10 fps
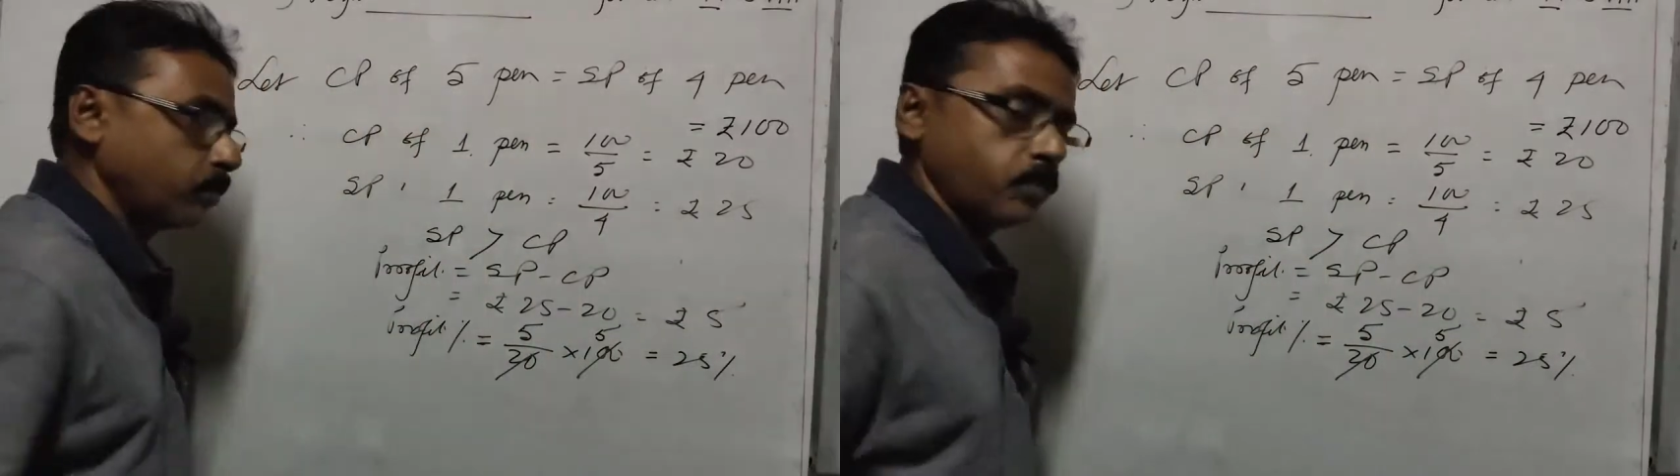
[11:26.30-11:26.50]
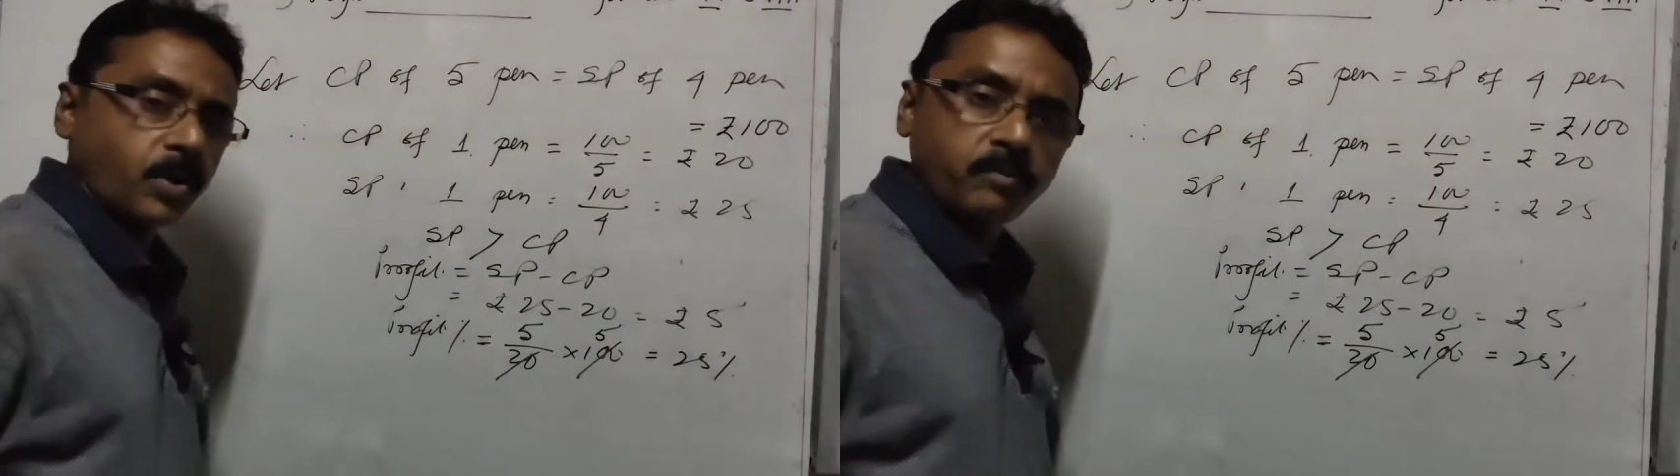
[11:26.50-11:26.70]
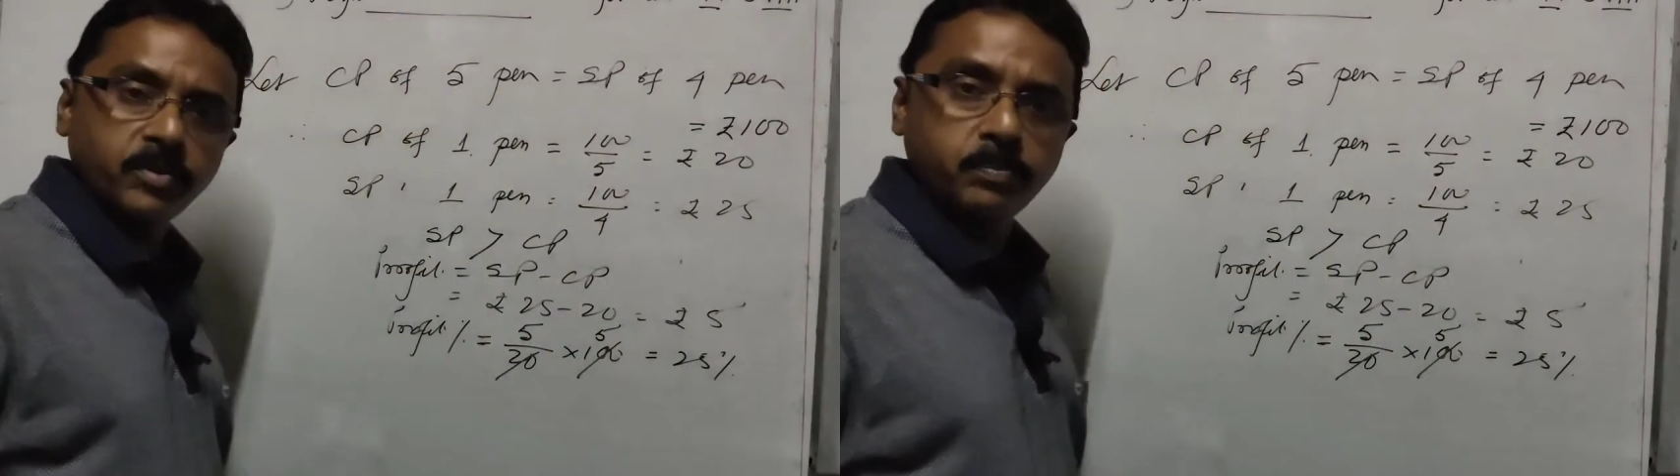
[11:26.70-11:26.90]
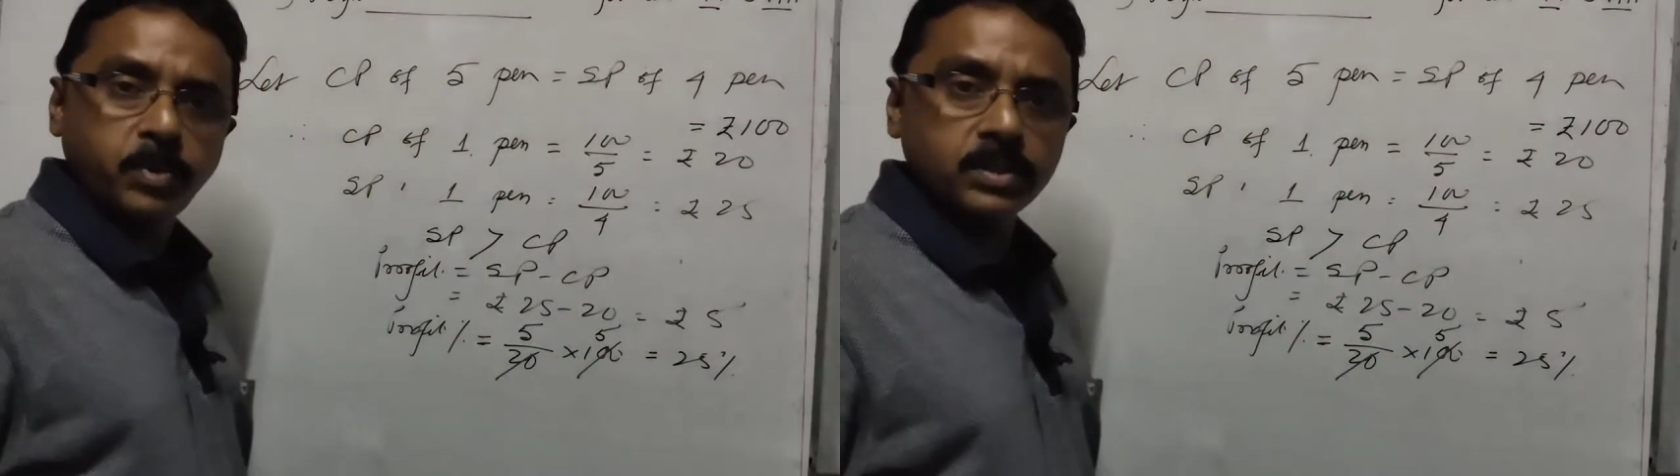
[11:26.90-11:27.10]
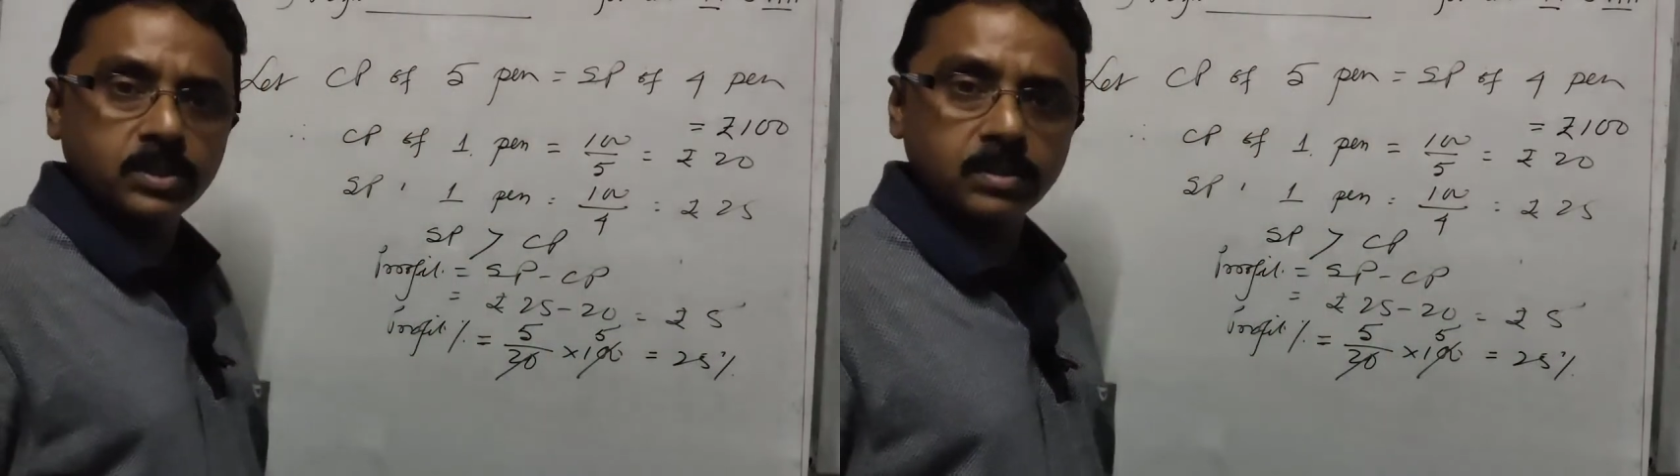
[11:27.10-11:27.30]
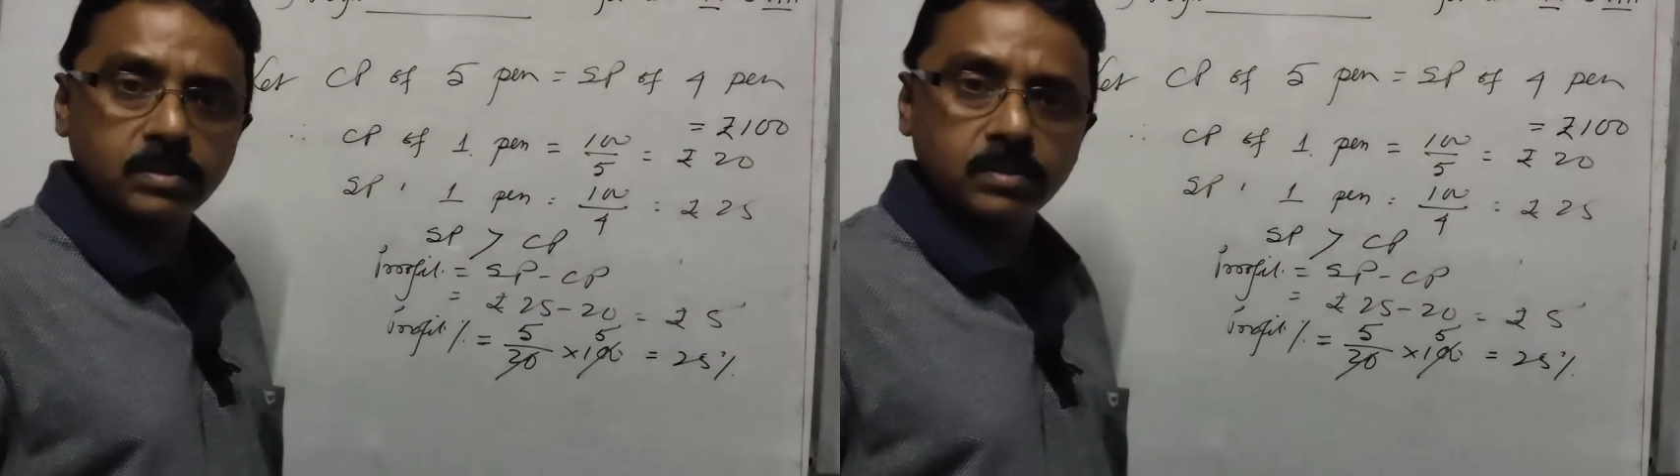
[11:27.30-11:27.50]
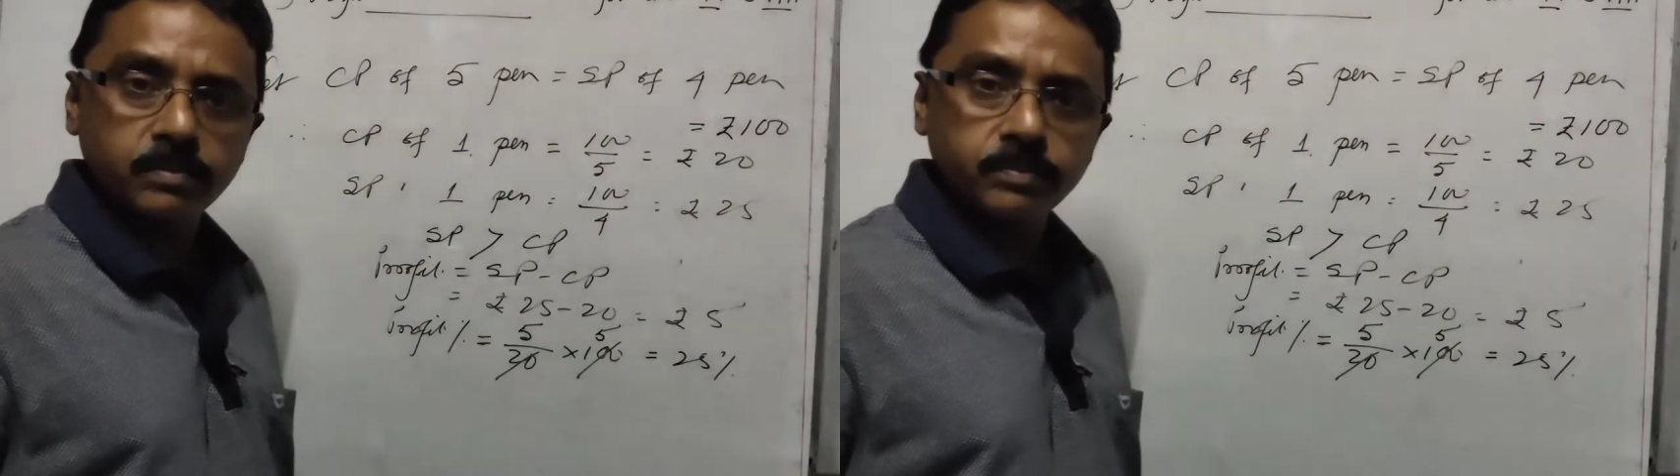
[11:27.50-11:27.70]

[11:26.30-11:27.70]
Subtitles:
profit percent.